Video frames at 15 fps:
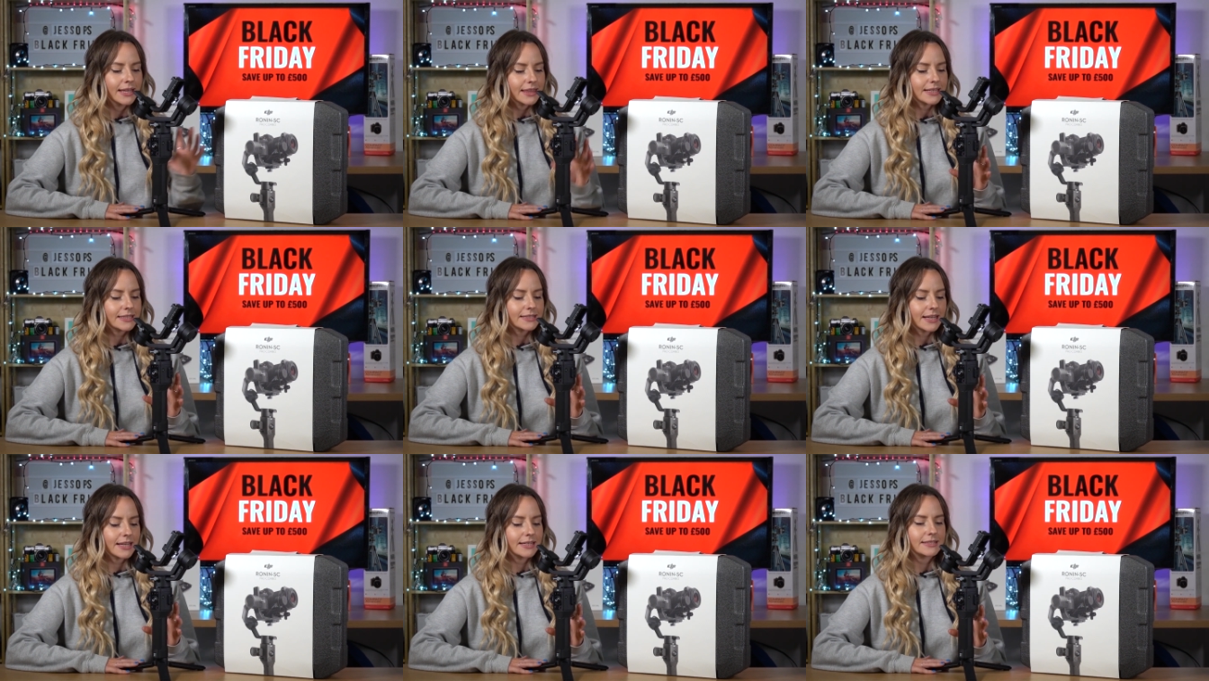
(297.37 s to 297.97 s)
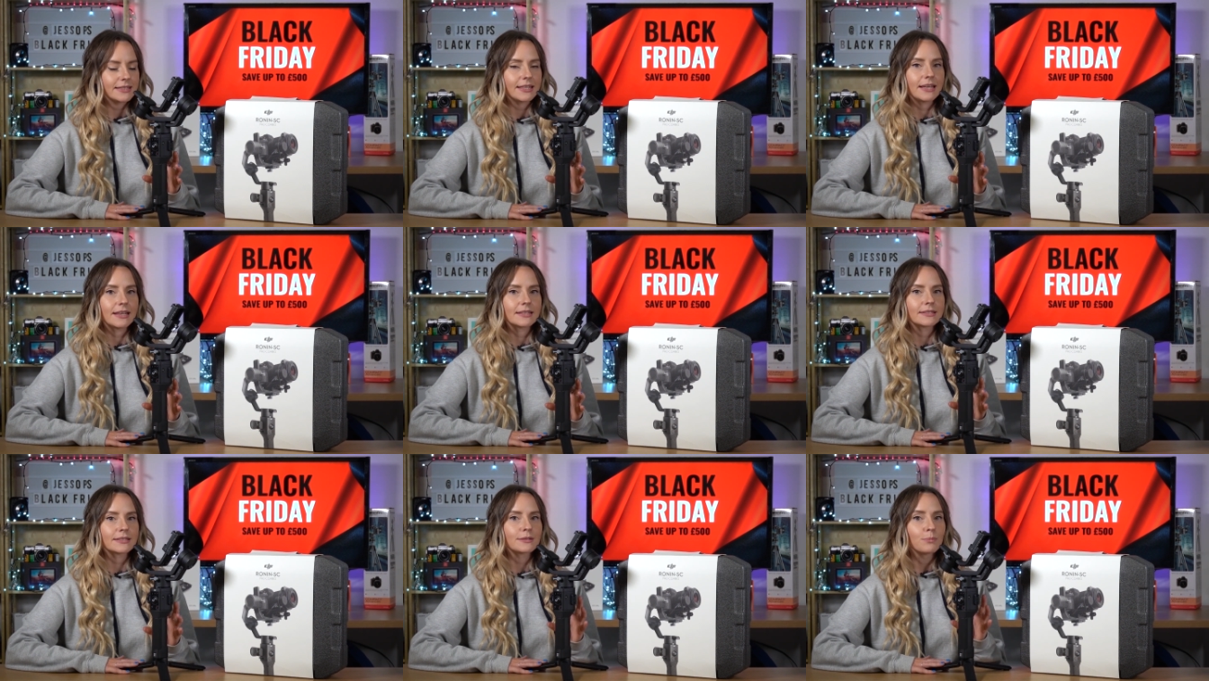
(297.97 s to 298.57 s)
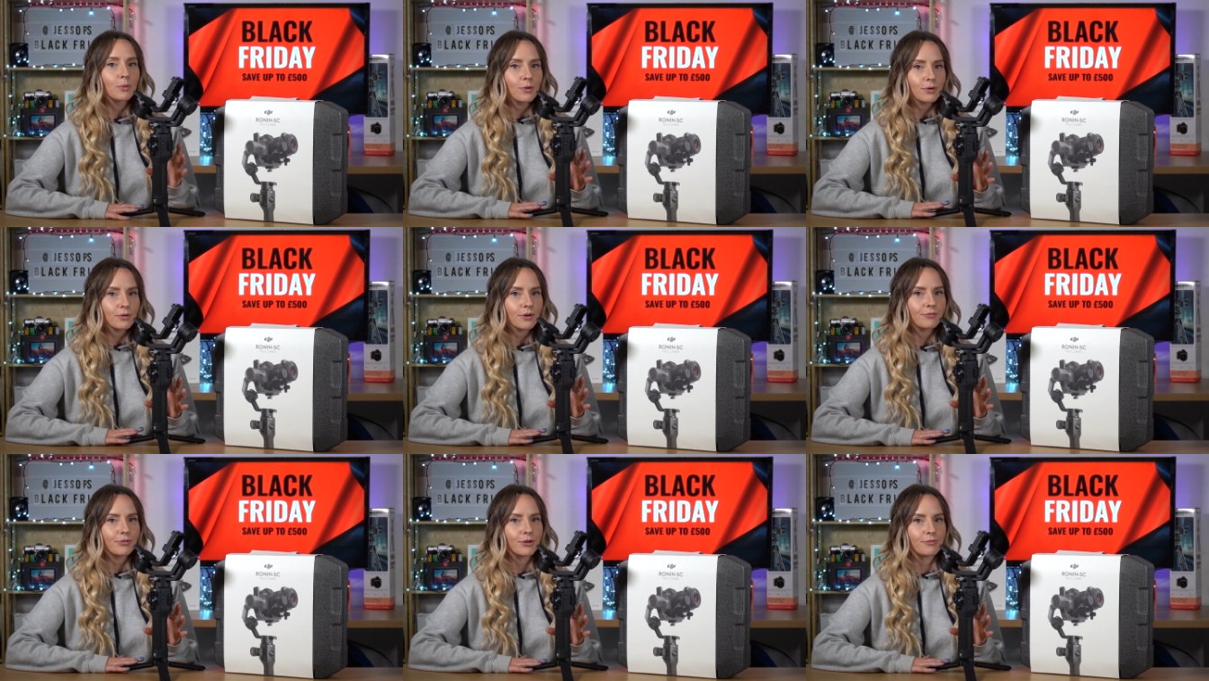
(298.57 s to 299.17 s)
This is the
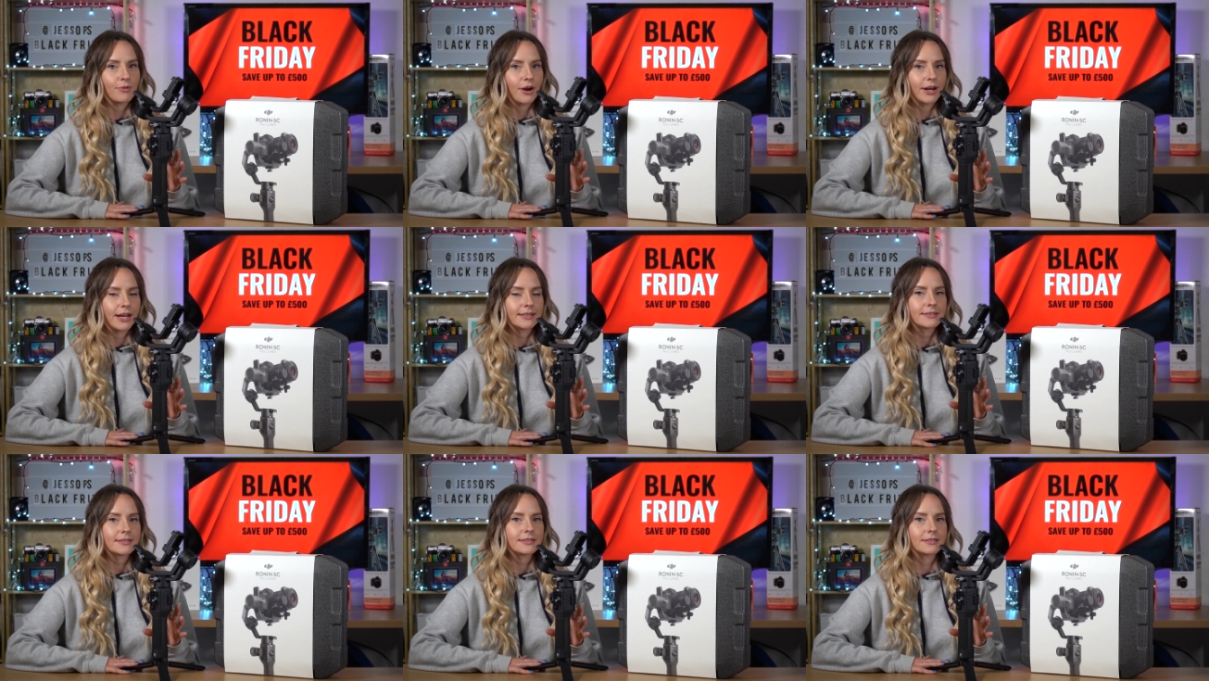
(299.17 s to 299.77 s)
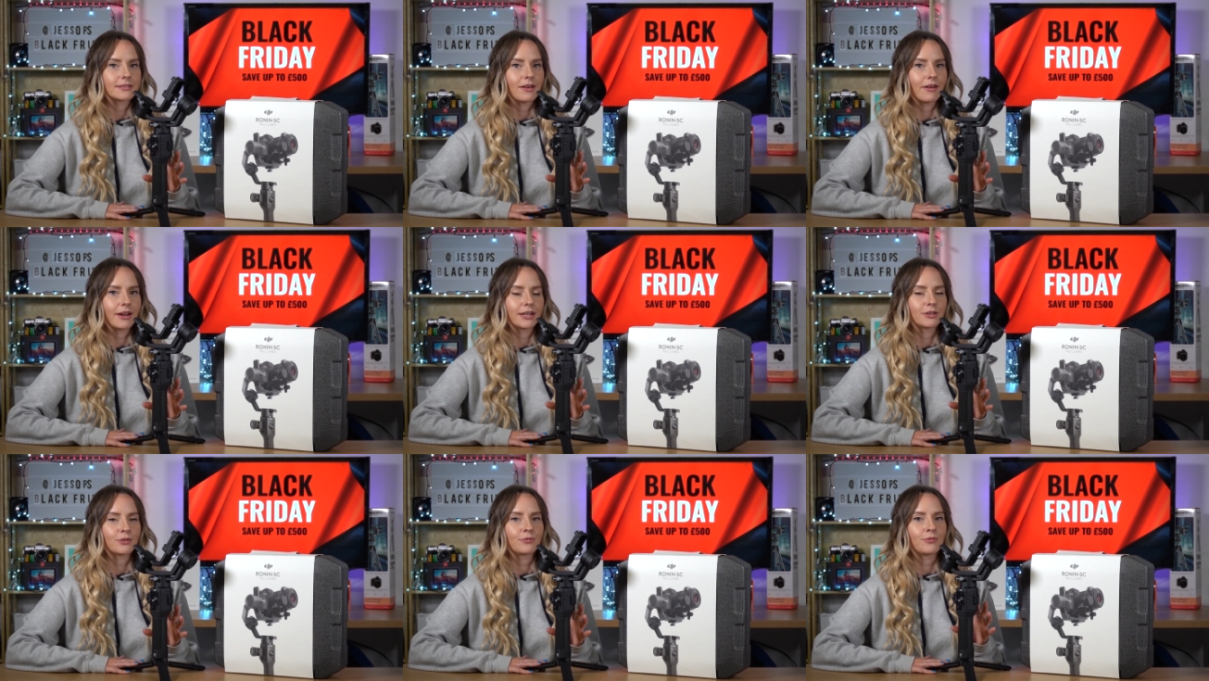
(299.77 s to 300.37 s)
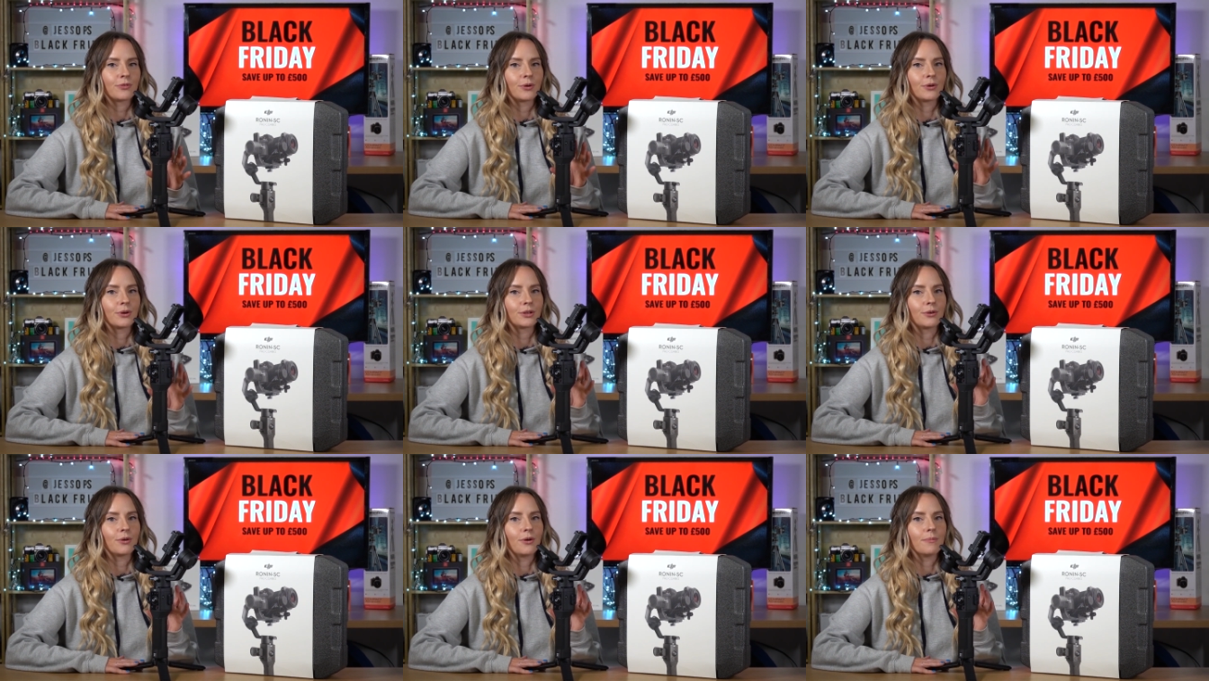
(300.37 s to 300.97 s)
smaller of the Ronins, designed
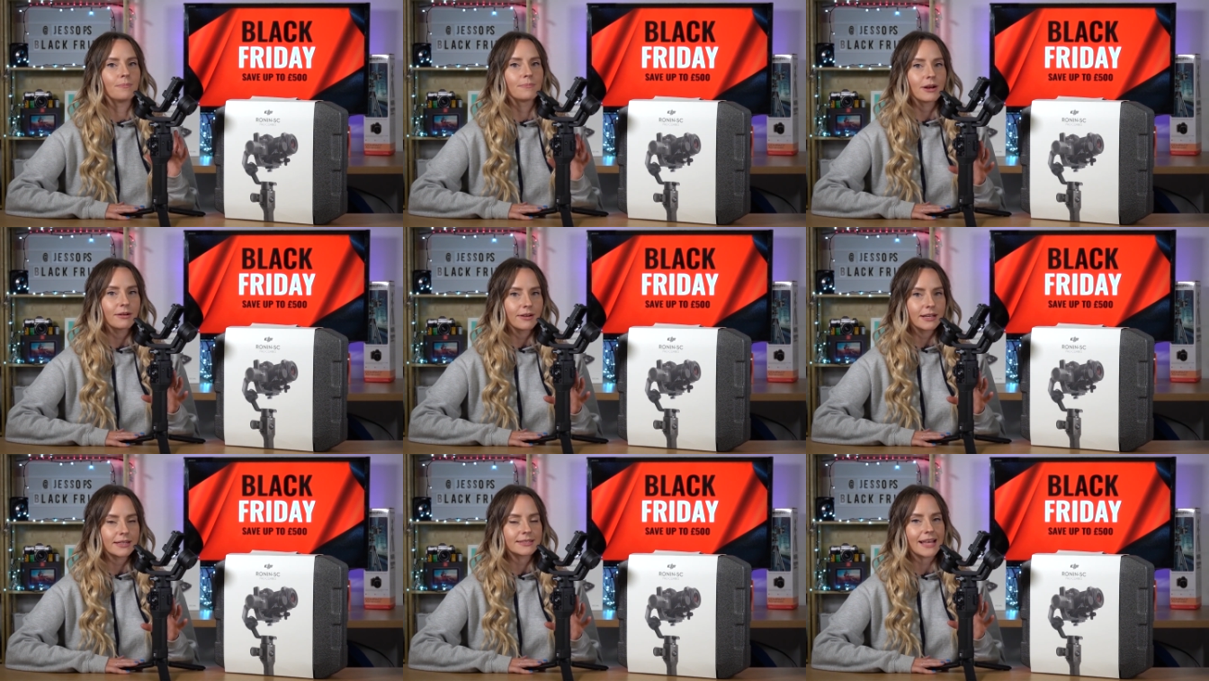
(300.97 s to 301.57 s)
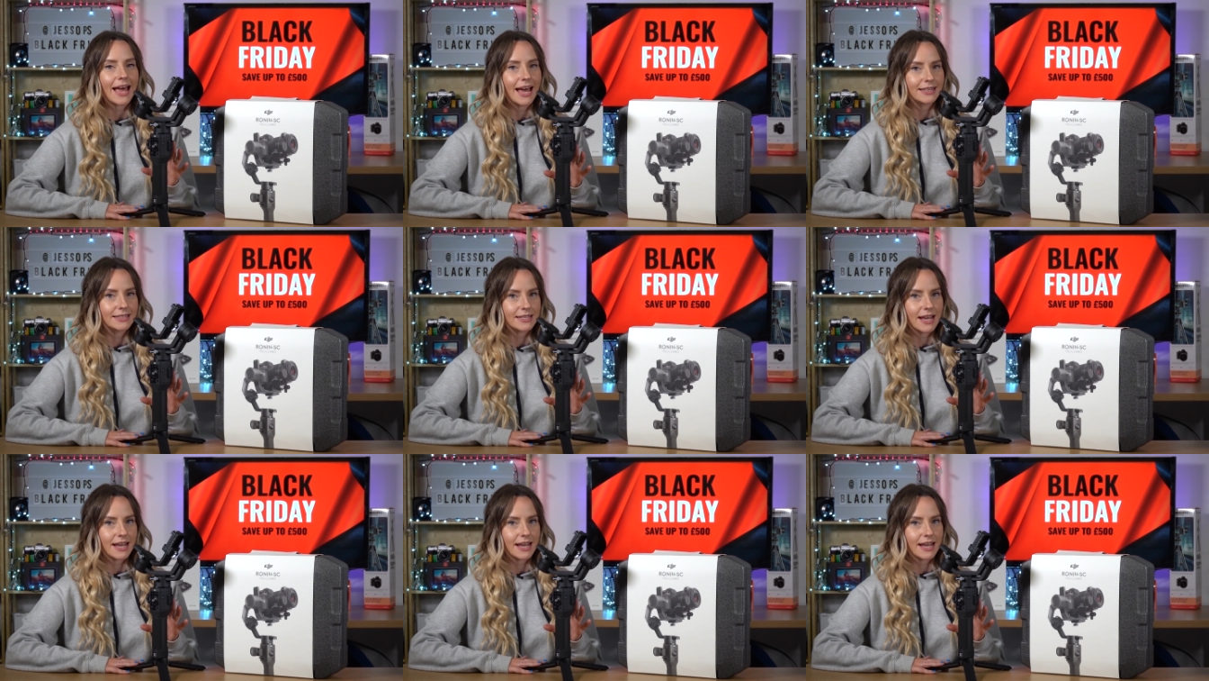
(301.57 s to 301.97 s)
for your mirrorless and